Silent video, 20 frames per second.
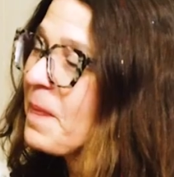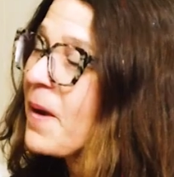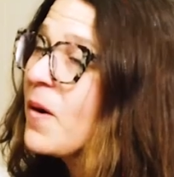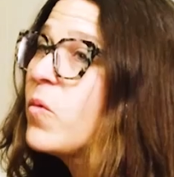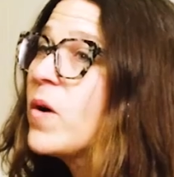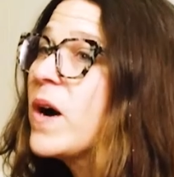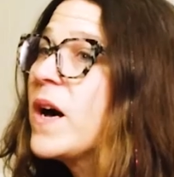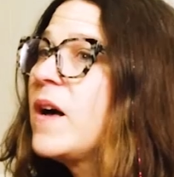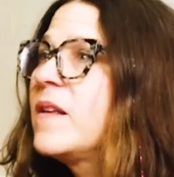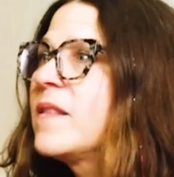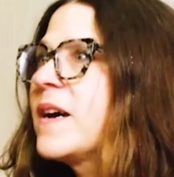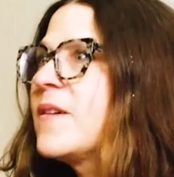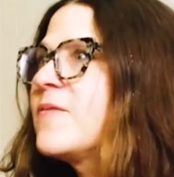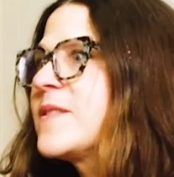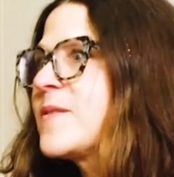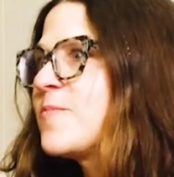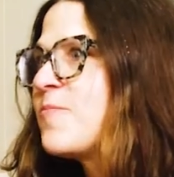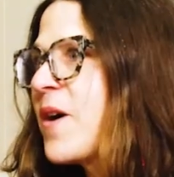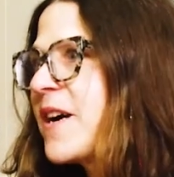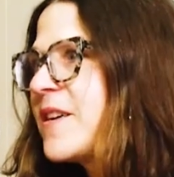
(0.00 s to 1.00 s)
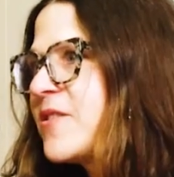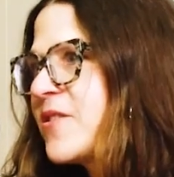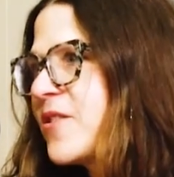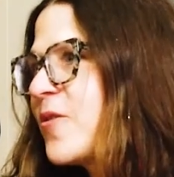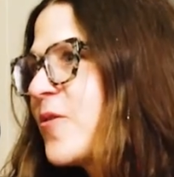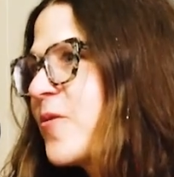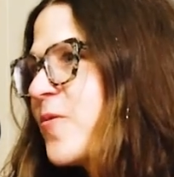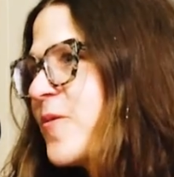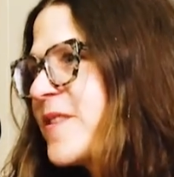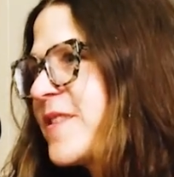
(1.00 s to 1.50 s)
Well, that was my joke,
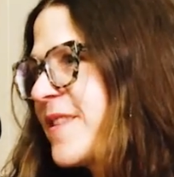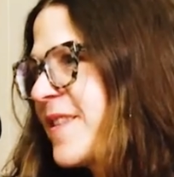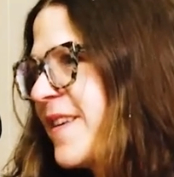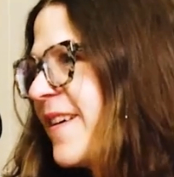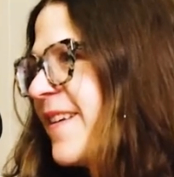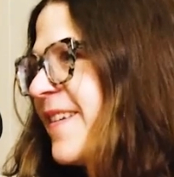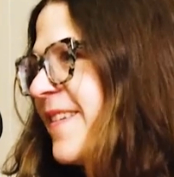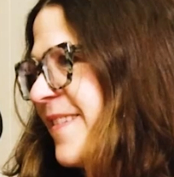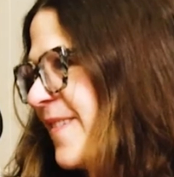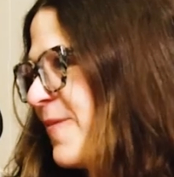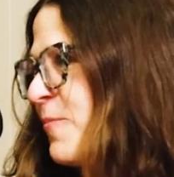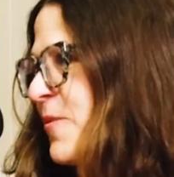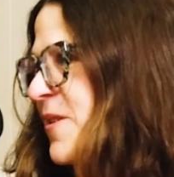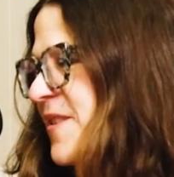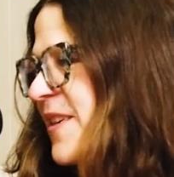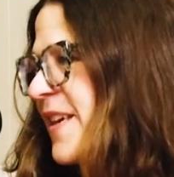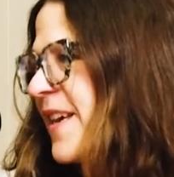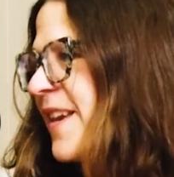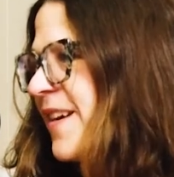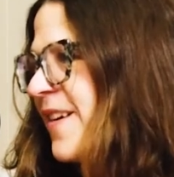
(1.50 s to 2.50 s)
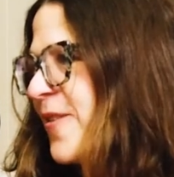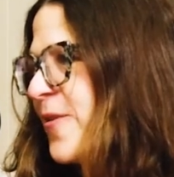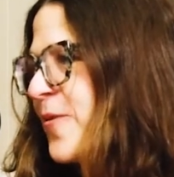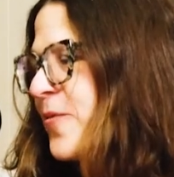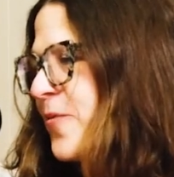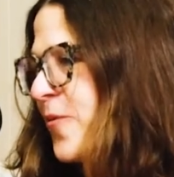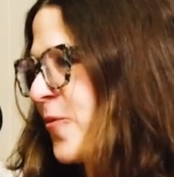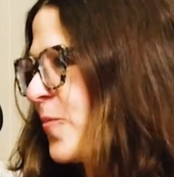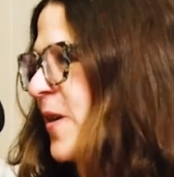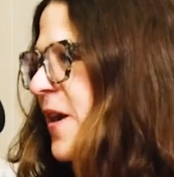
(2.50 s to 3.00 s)
was that MusicNL threw
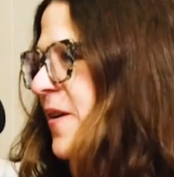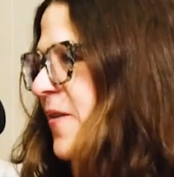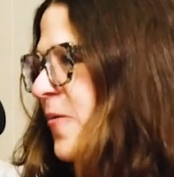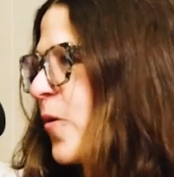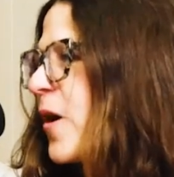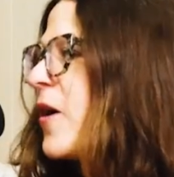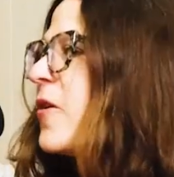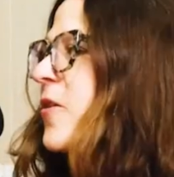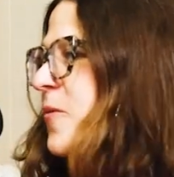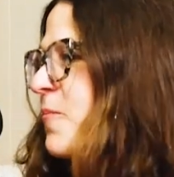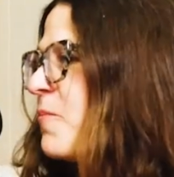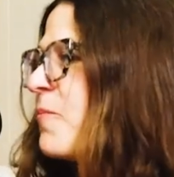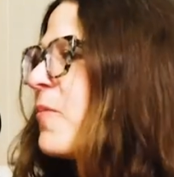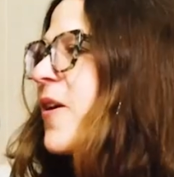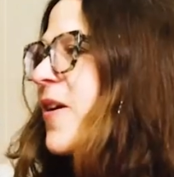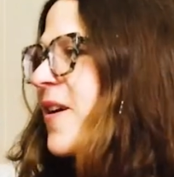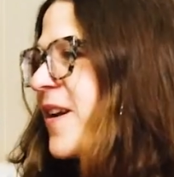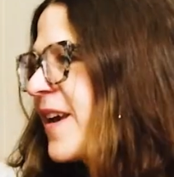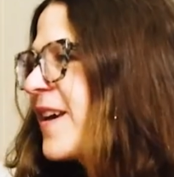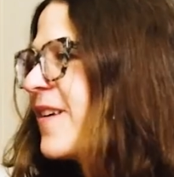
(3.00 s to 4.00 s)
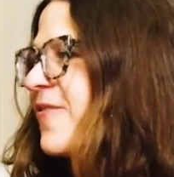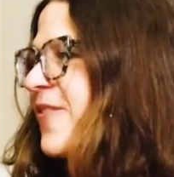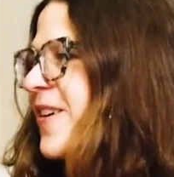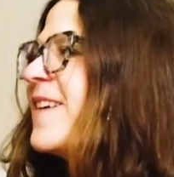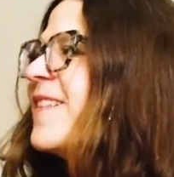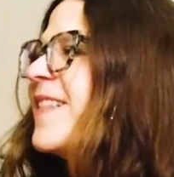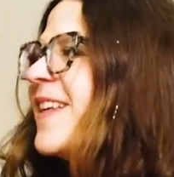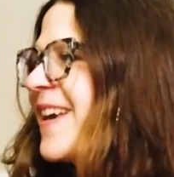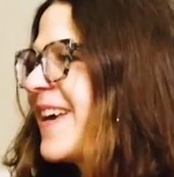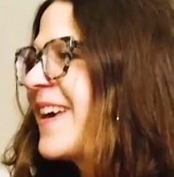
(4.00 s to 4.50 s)
me a welcome party,
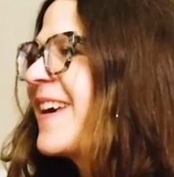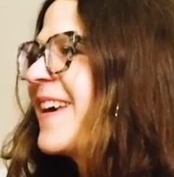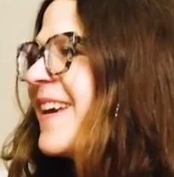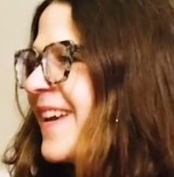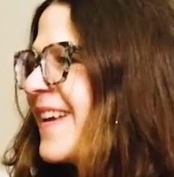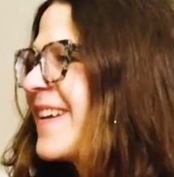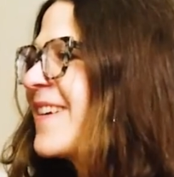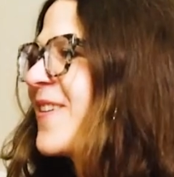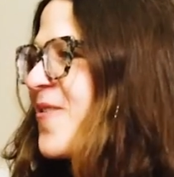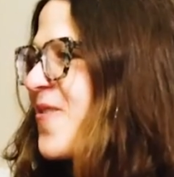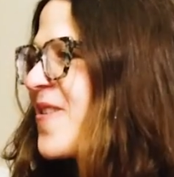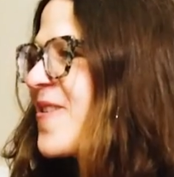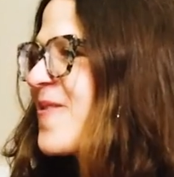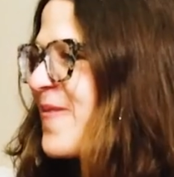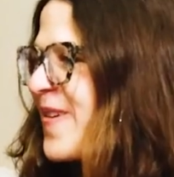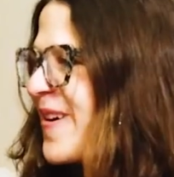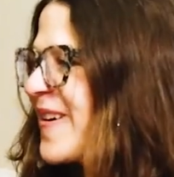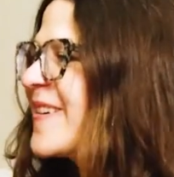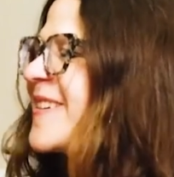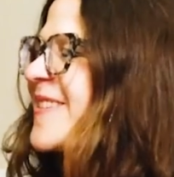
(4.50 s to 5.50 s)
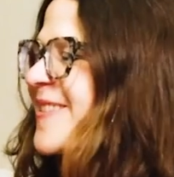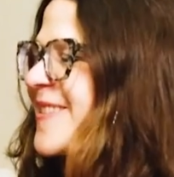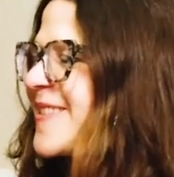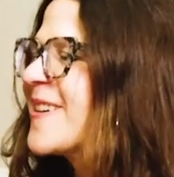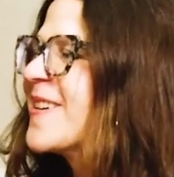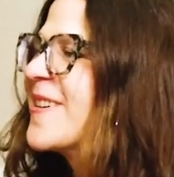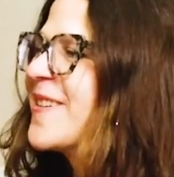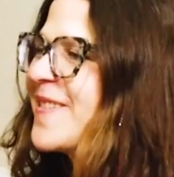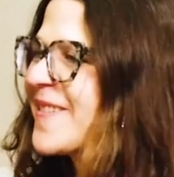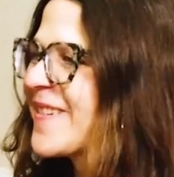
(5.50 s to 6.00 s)
really, in Corner Brook.
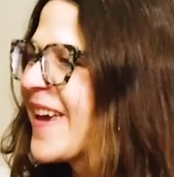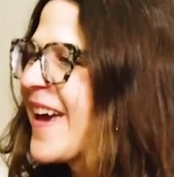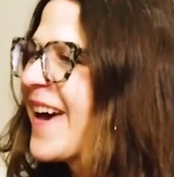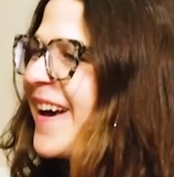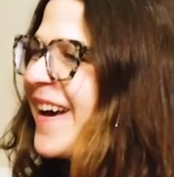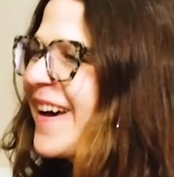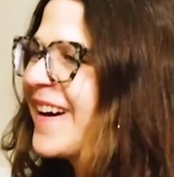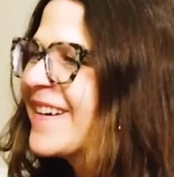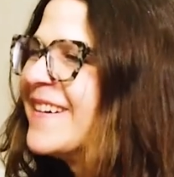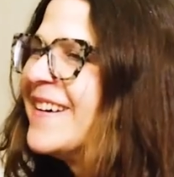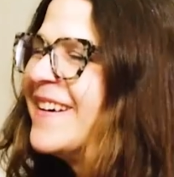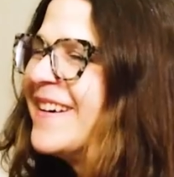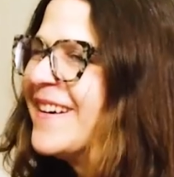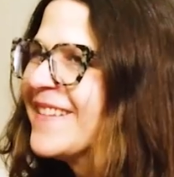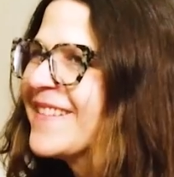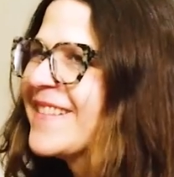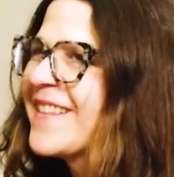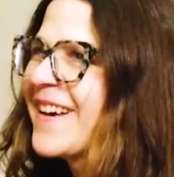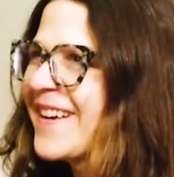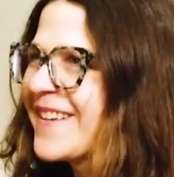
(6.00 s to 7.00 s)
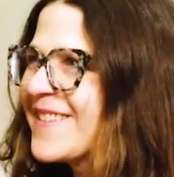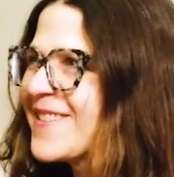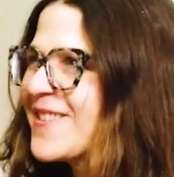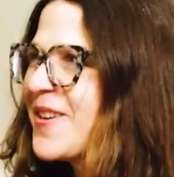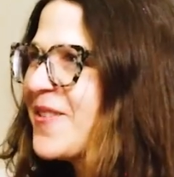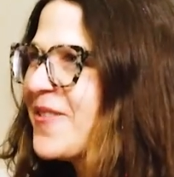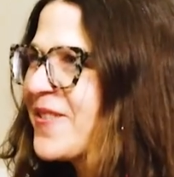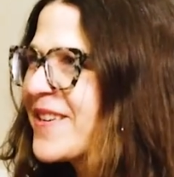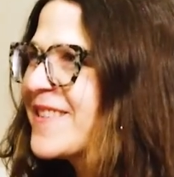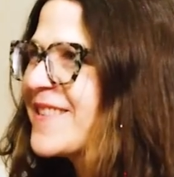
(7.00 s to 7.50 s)
So, yeah, that joke
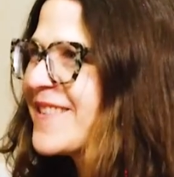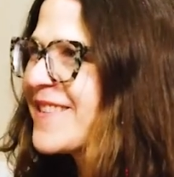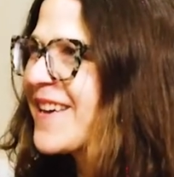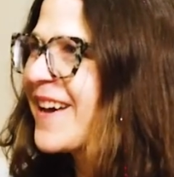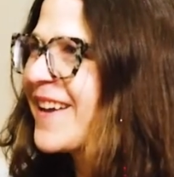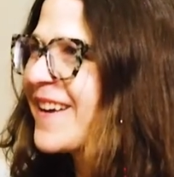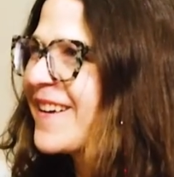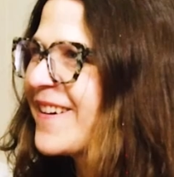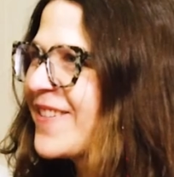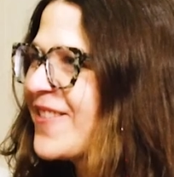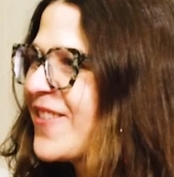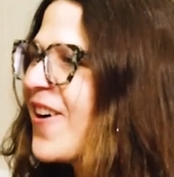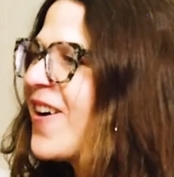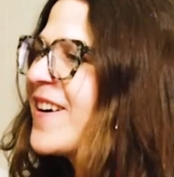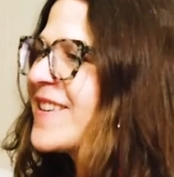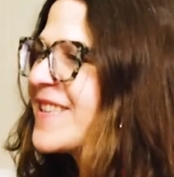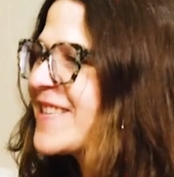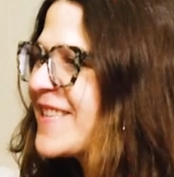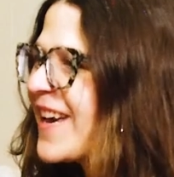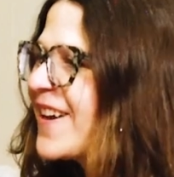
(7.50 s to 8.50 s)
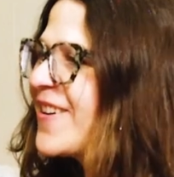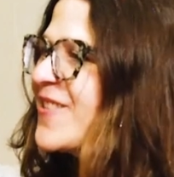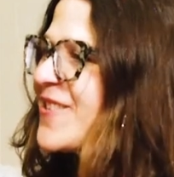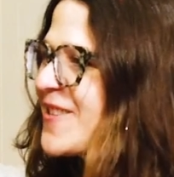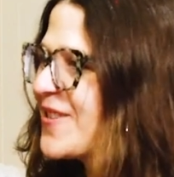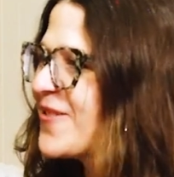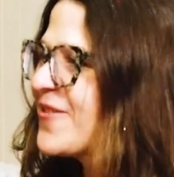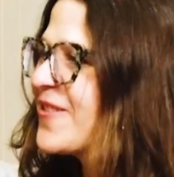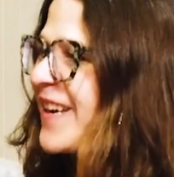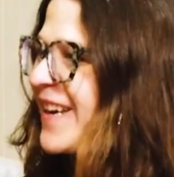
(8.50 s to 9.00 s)
has had a long tail to
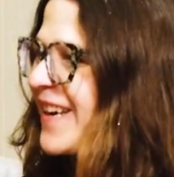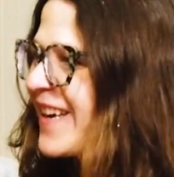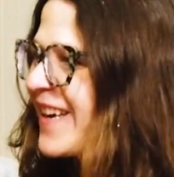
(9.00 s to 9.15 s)
it, I